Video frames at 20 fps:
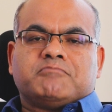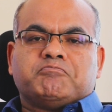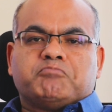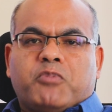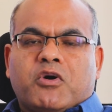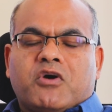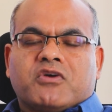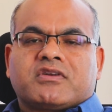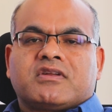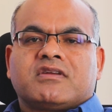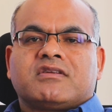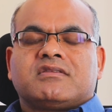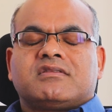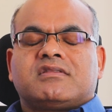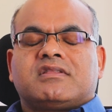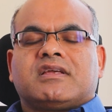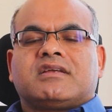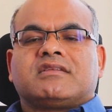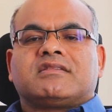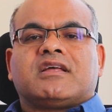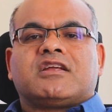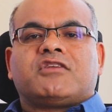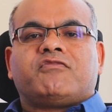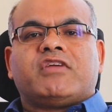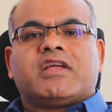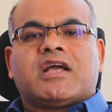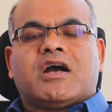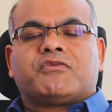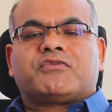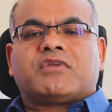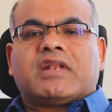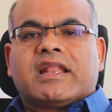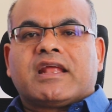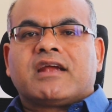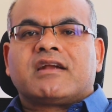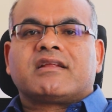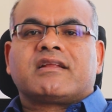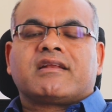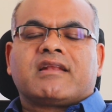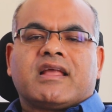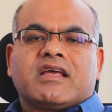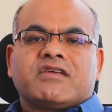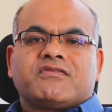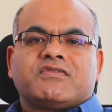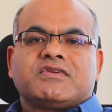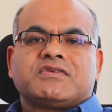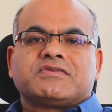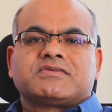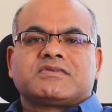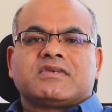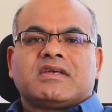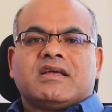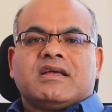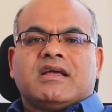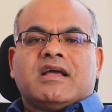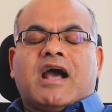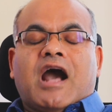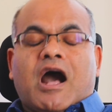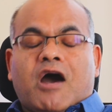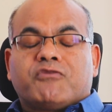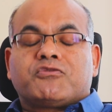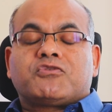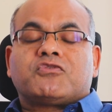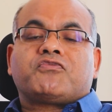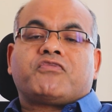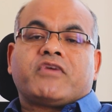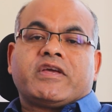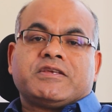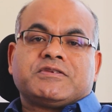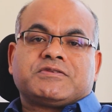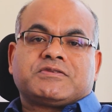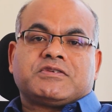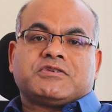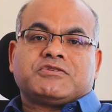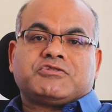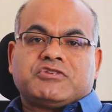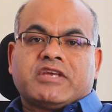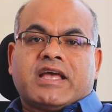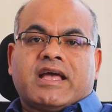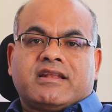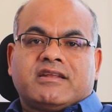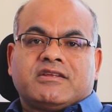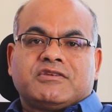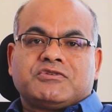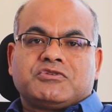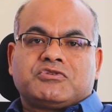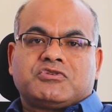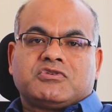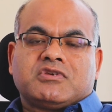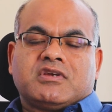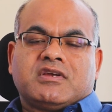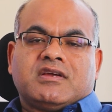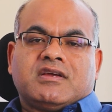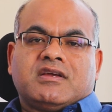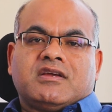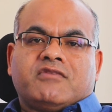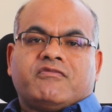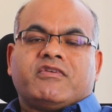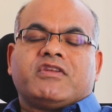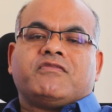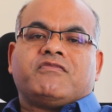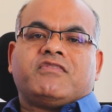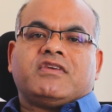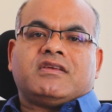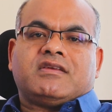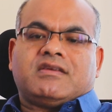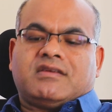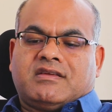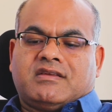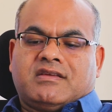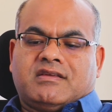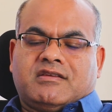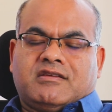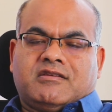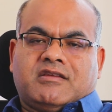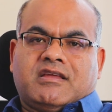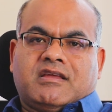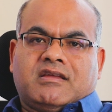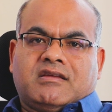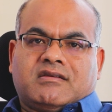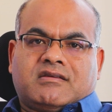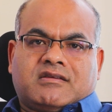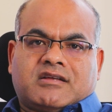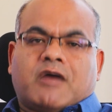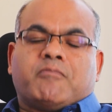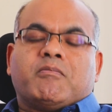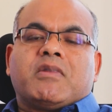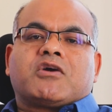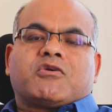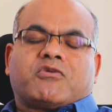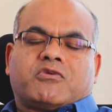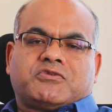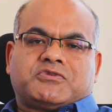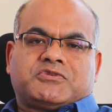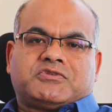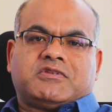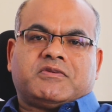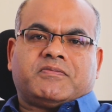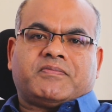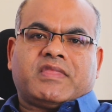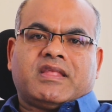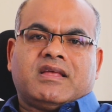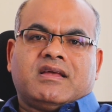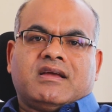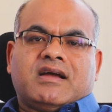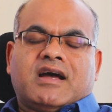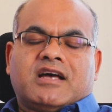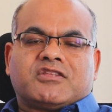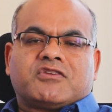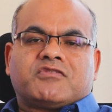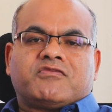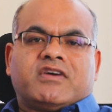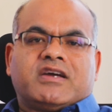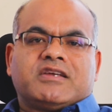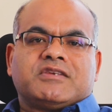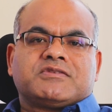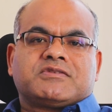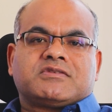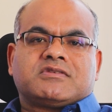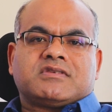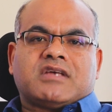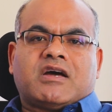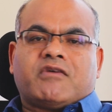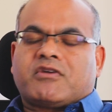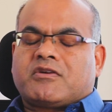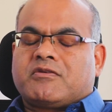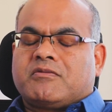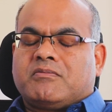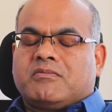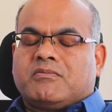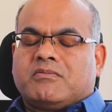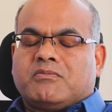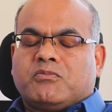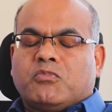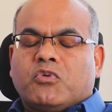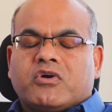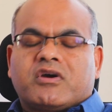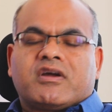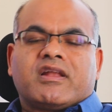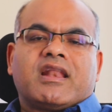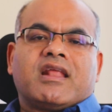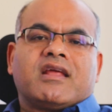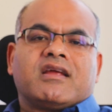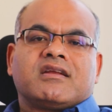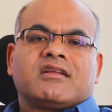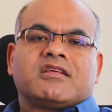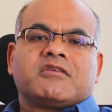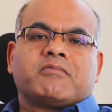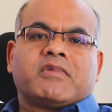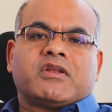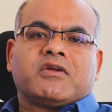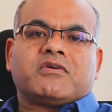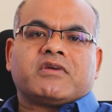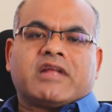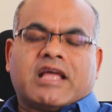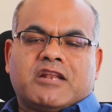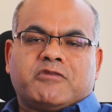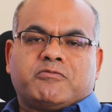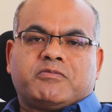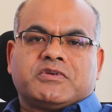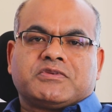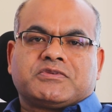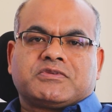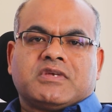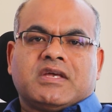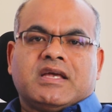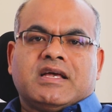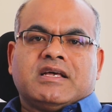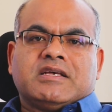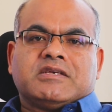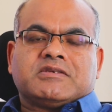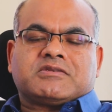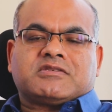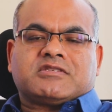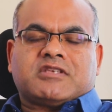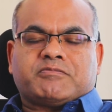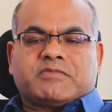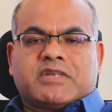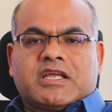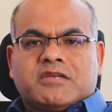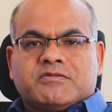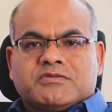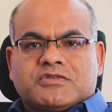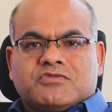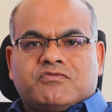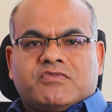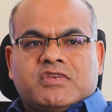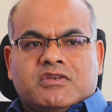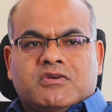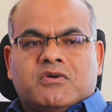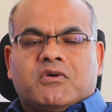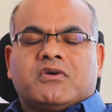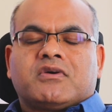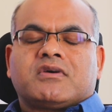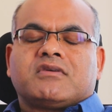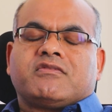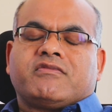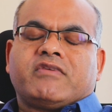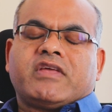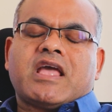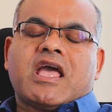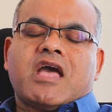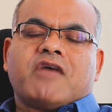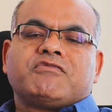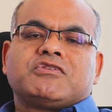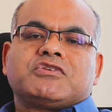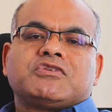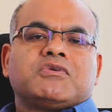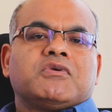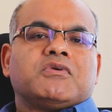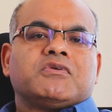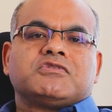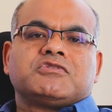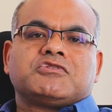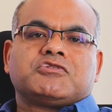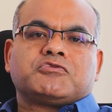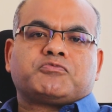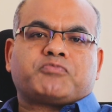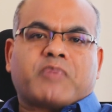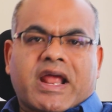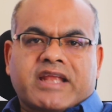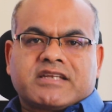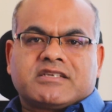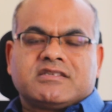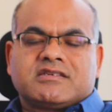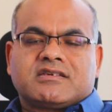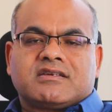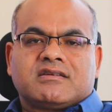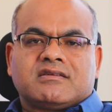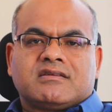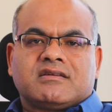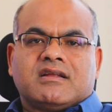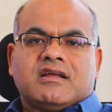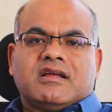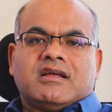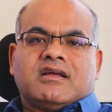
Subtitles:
important thing that we have to learn in life is how to face a challenge when we come across them. Otherwise, our book learning may not help us. Sometimes we have to go into practical